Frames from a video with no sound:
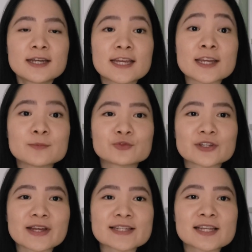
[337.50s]
him
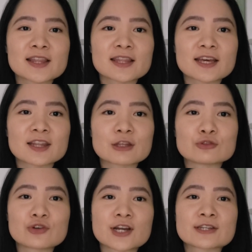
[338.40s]
realizing that the
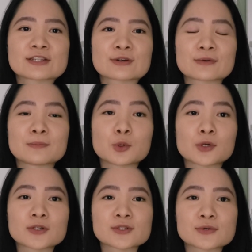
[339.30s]
dregs are
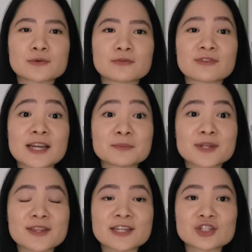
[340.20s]
more so
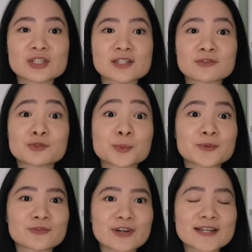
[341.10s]
family than just a group
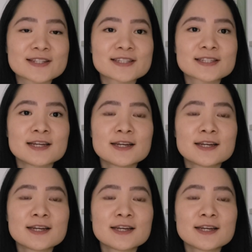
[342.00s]
of friends